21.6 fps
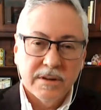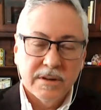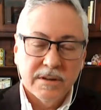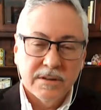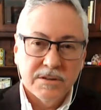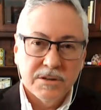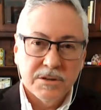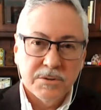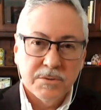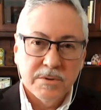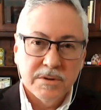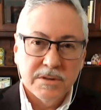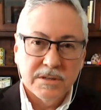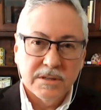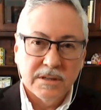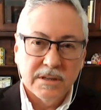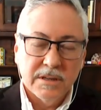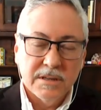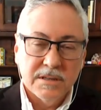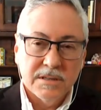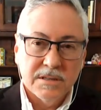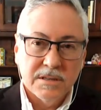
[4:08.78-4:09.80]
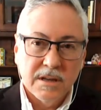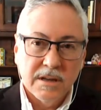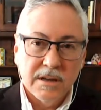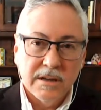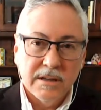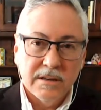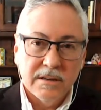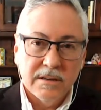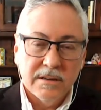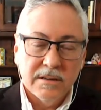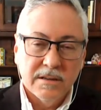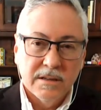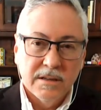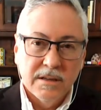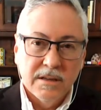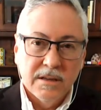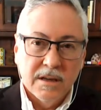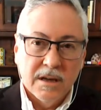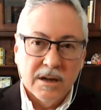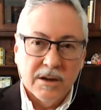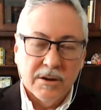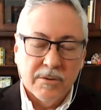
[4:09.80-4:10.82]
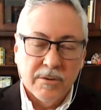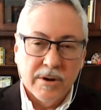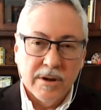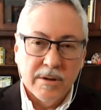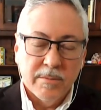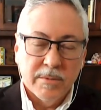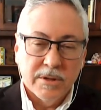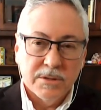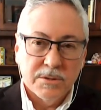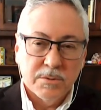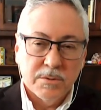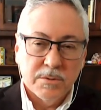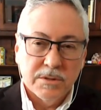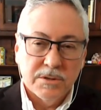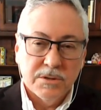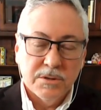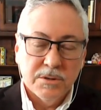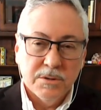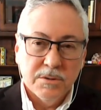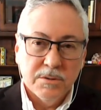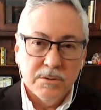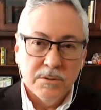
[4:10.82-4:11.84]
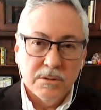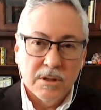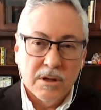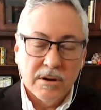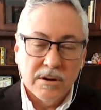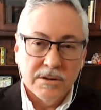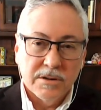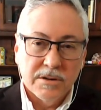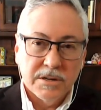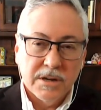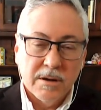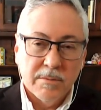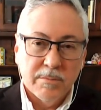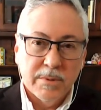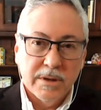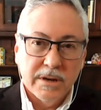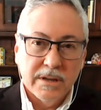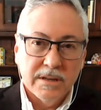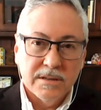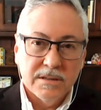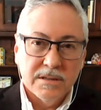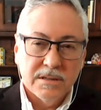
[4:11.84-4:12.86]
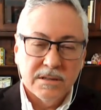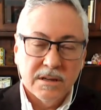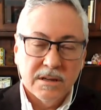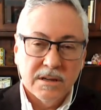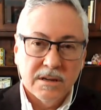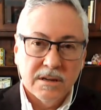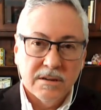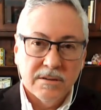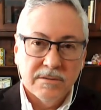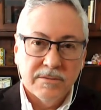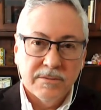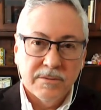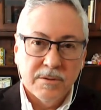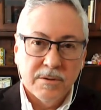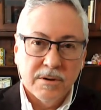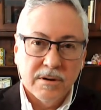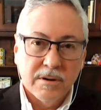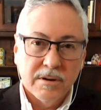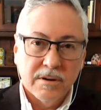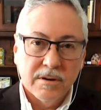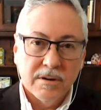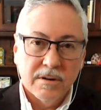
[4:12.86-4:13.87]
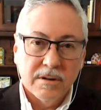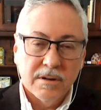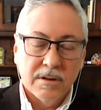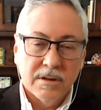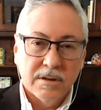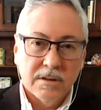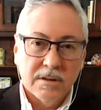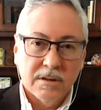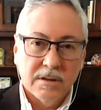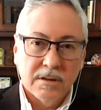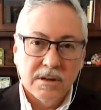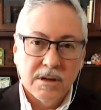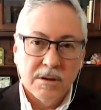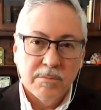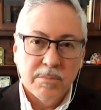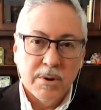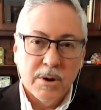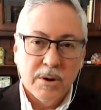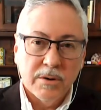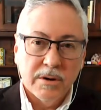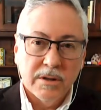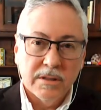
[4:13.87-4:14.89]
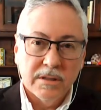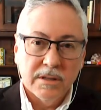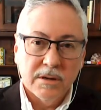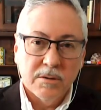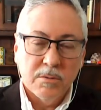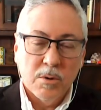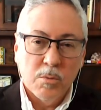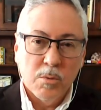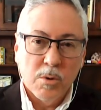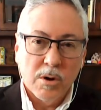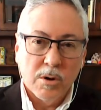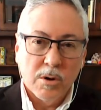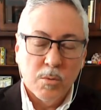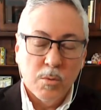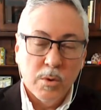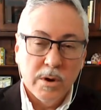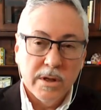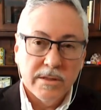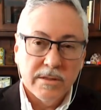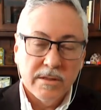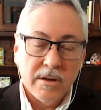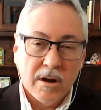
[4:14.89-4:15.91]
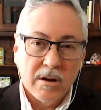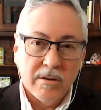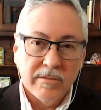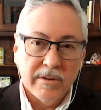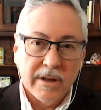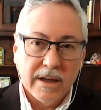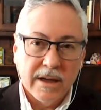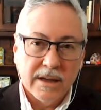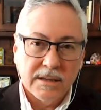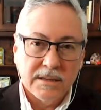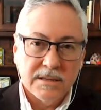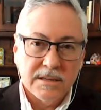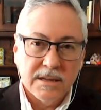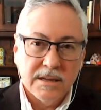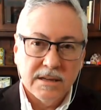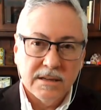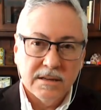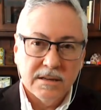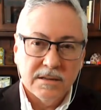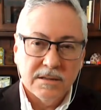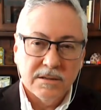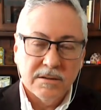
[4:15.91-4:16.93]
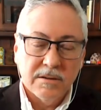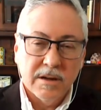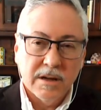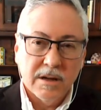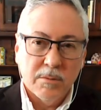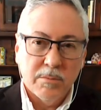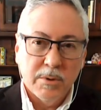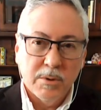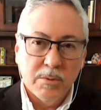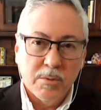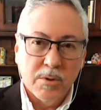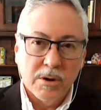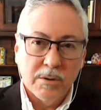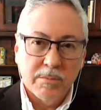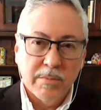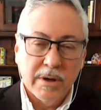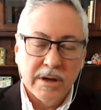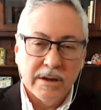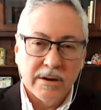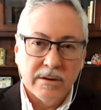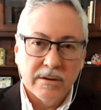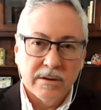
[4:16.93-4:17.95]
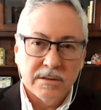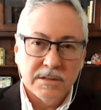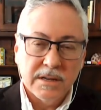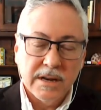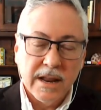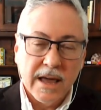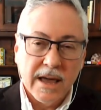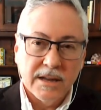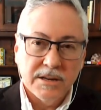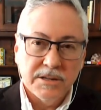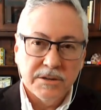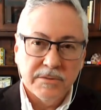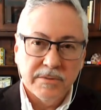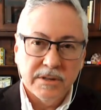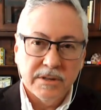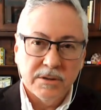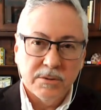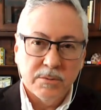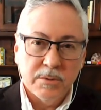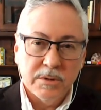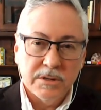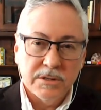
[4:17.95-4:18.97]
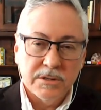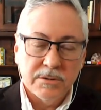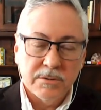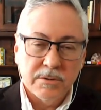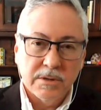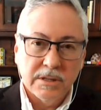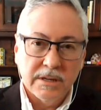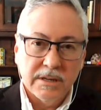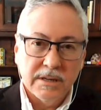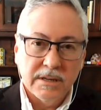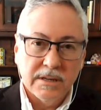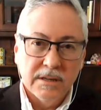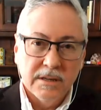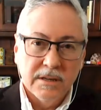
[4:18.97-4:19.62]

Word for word: just recently signed agreements with two large companies uh, for uh, a component that will work with our vaccine to help it work better. It's an adjuvant, which really